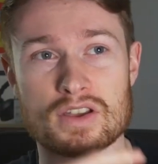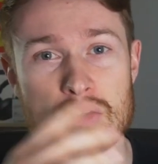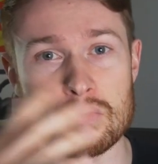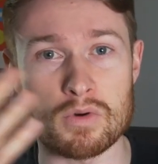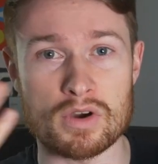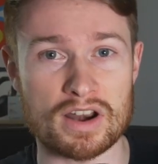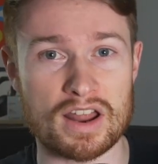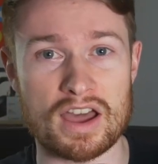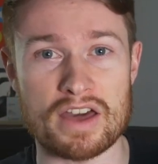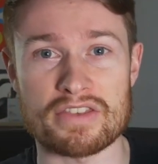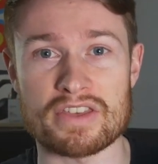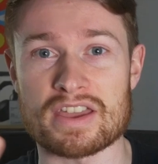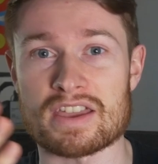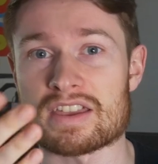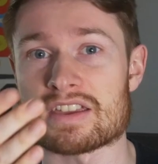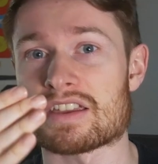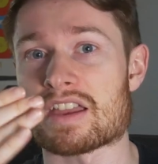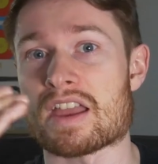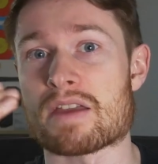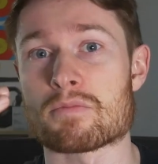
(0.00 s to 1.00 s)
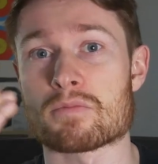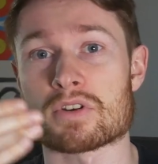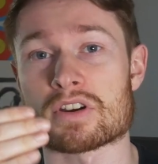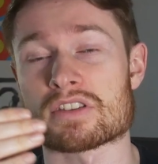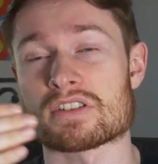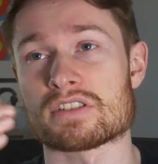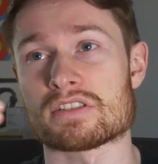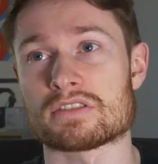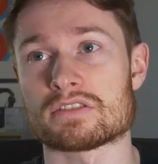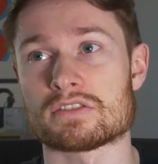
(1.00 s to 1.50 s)
What are they, and what are
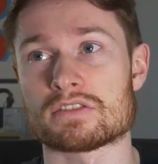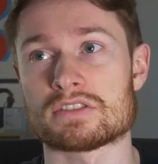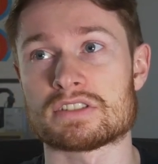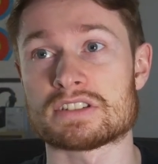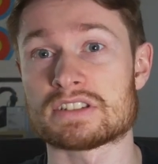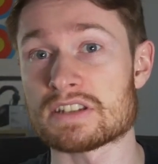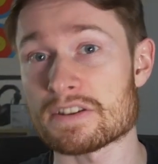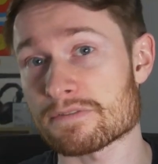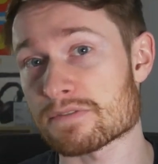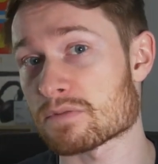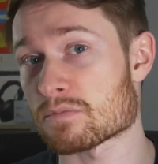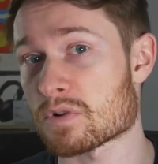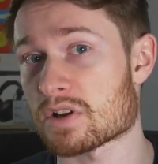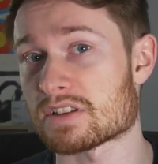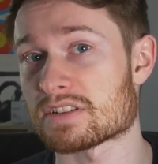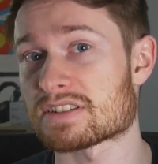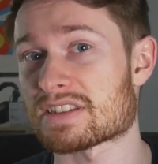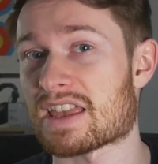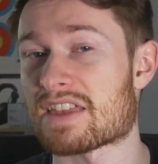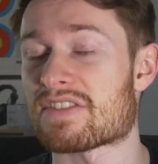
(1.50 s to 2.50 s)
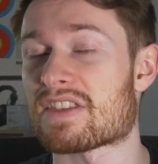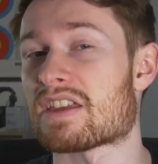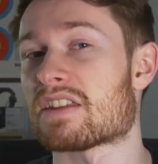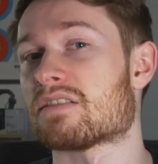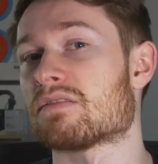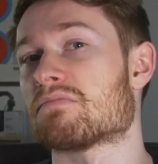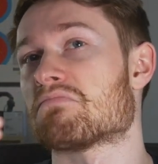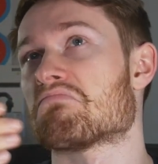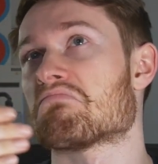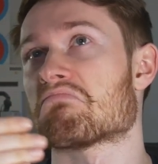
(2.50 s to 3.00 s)
the different ones, and
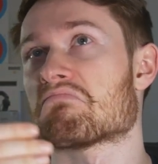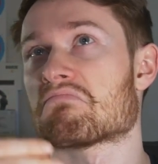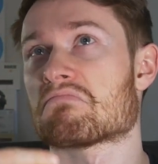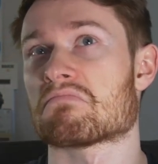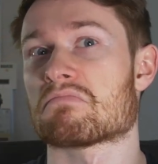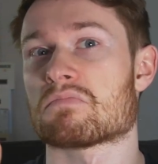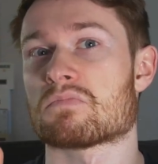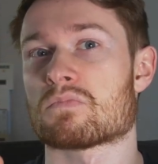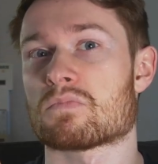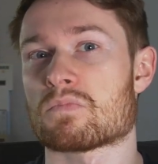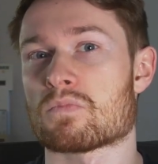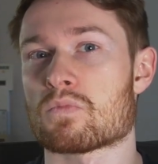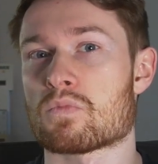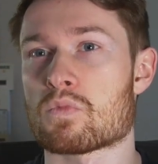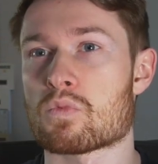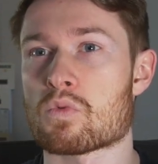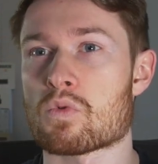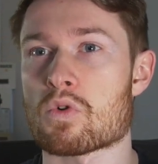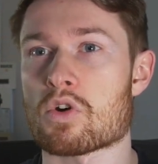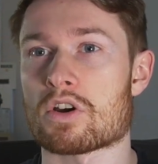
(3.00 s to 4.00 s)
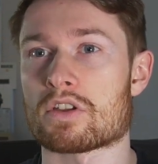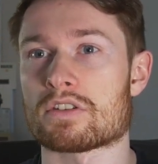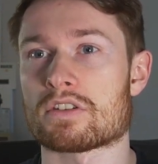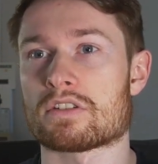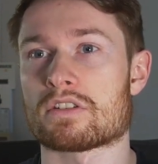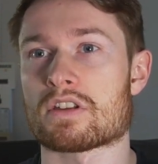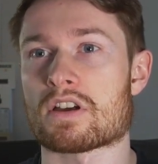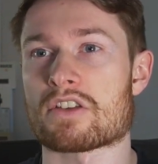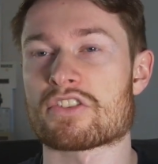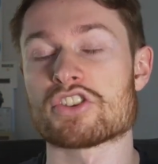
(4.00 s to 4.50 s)
then what
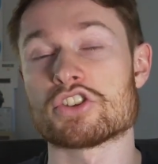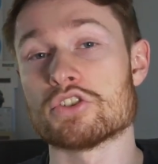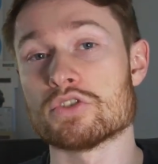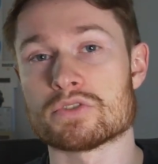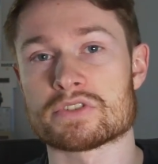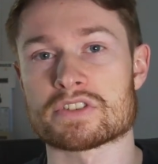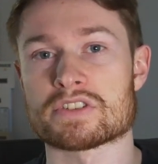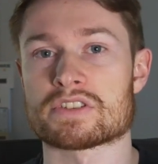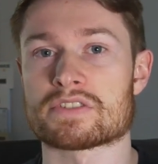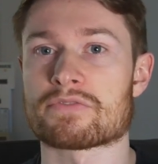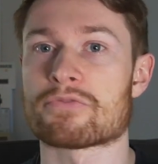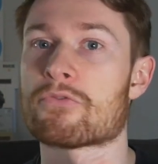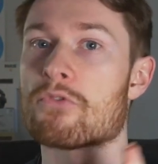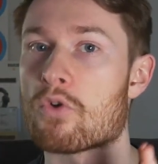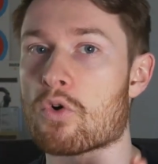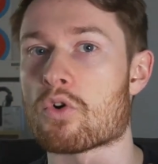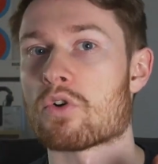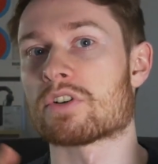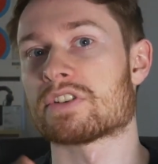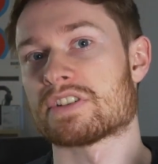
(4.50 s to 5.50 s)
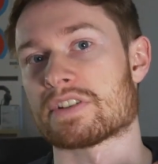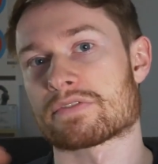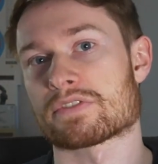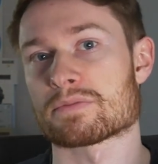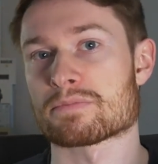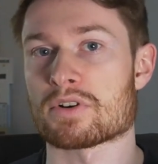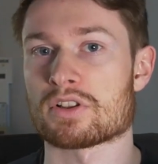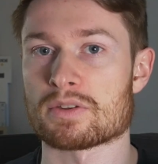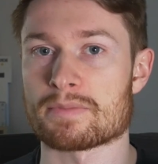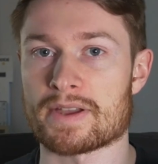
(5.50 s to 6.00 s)
are the uses for
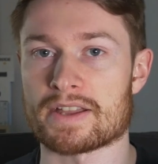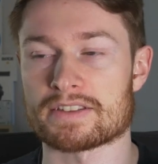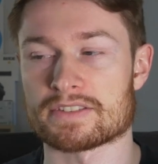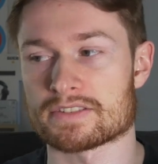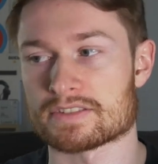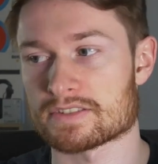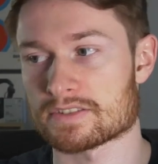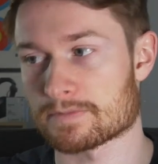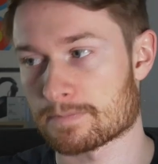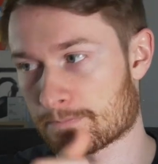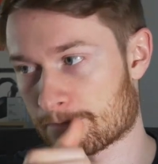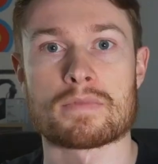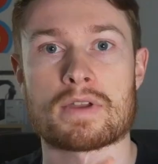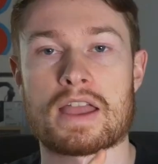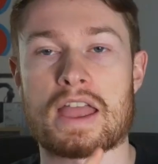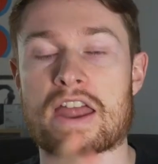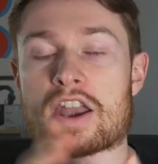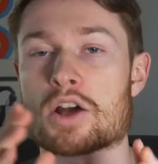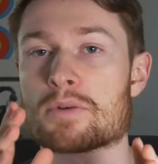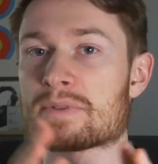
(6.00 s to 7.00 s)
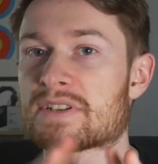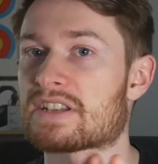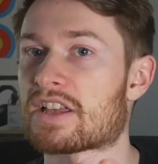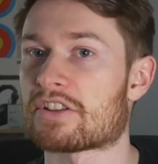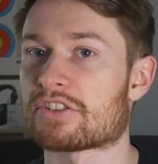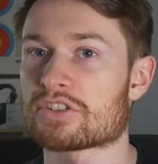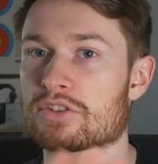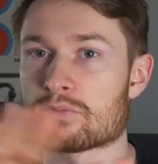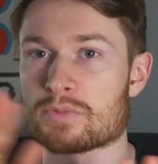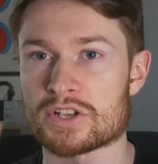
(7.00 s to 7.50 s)
different polar patterns? And I'll be
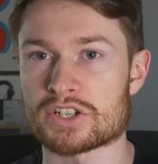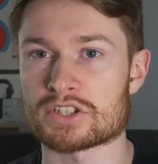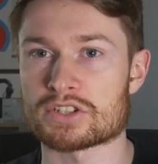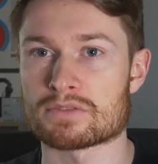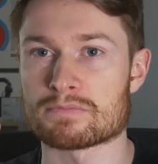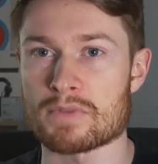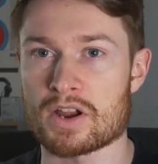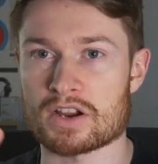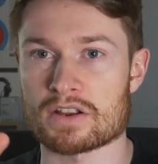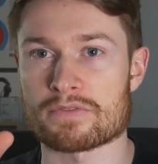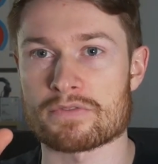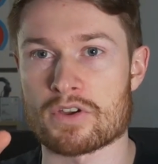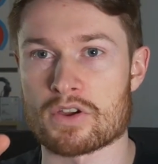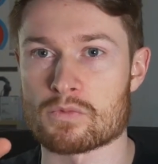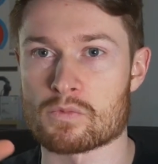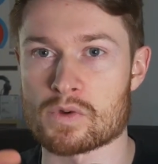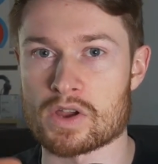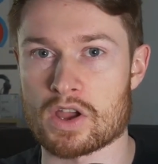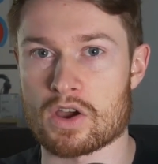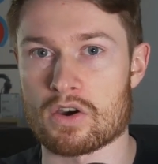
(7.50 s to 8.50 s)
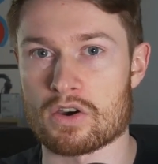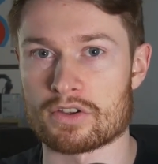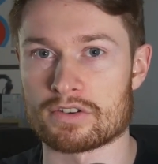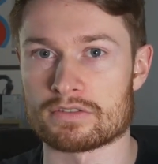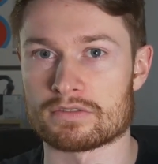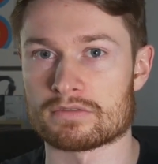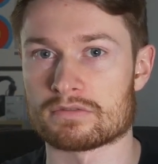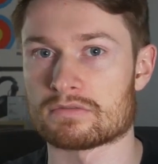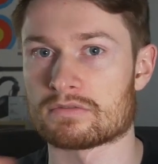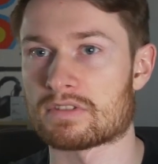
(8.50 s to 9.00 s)
telling you which microphone we're
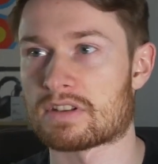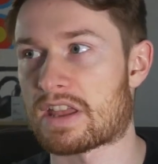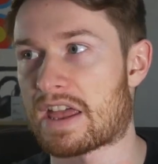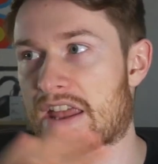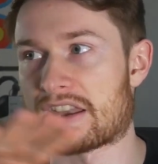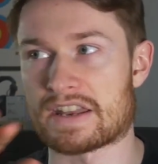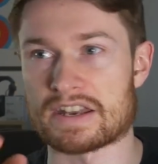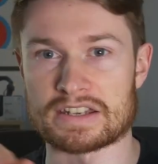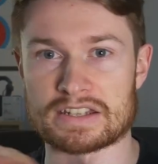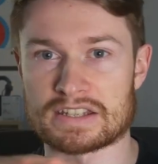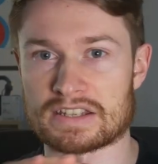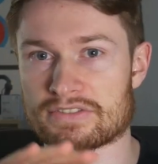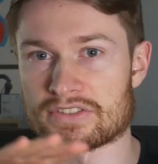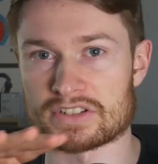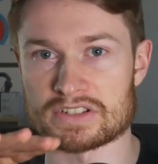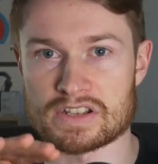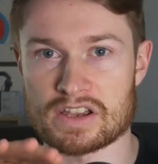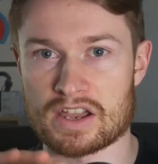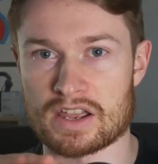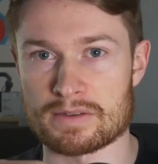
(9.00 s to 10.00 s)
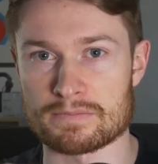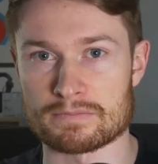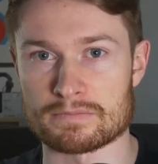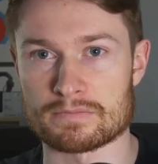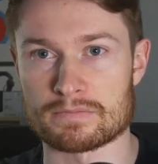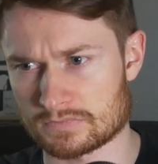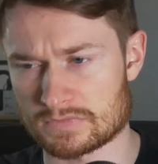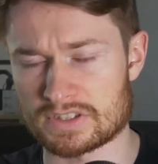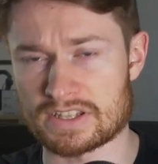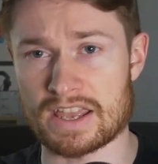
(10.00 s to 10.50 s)
on at any given time
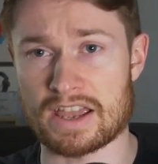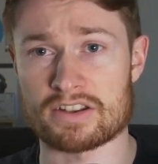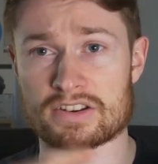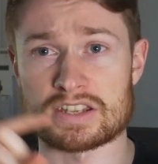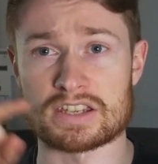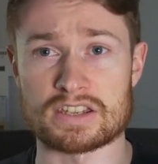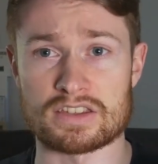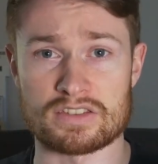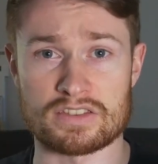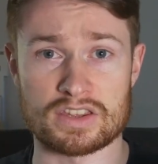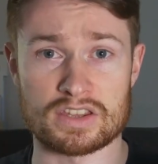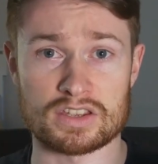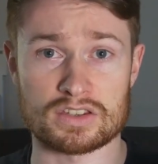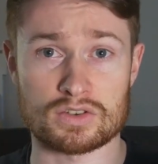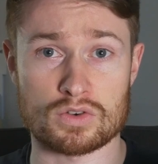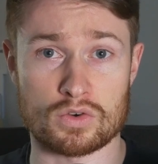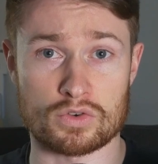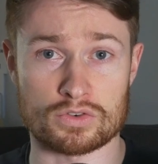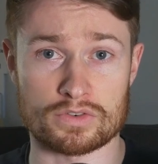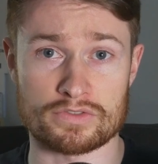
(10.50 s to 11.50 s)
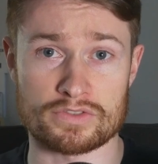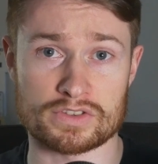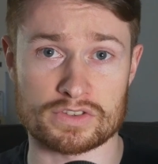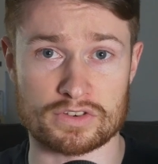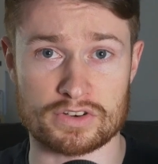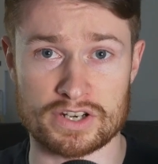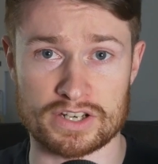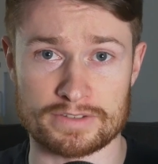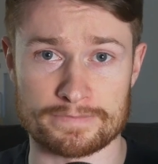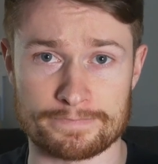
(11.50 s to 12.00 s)
down in the corner of the
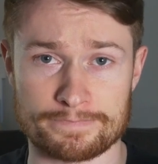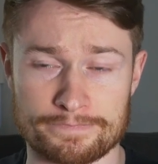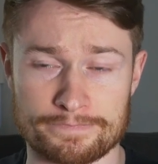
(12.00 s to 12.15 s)
screen.